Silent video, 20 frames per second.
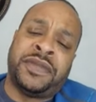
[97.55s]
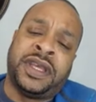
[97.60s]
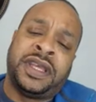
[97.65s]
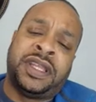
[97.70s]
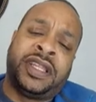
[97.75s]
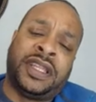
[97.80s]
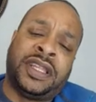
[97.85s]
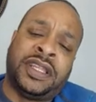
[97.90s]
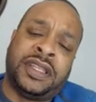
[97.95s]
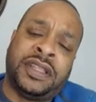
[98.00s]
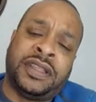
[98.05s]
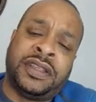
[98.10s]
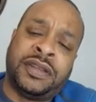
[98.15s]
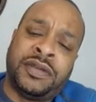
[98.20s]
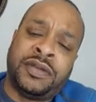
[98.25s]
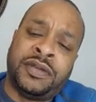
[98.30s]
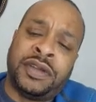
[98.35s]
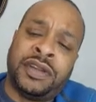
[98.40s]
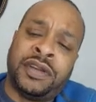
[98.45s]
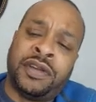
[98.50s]
meaning
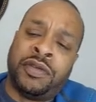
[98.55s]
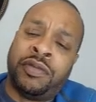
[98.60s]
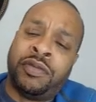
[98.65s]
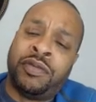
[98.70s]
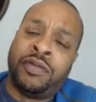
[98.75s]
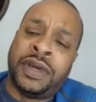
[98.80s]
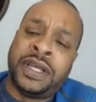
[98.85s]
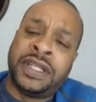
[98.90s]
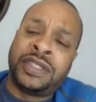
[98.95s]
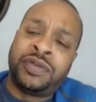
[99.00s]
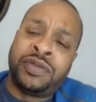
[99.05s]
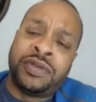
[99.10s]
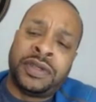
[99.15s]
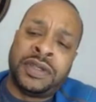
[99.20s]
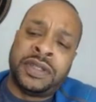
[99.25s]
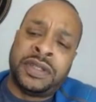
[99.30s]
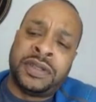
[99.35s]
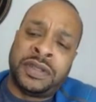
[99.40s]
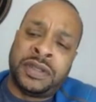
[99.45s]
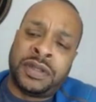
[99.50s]
you don't wait till
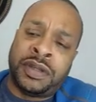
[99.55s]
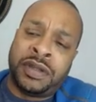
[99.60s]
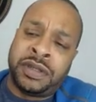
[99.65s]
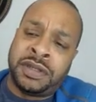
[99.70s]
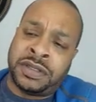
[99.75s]
it,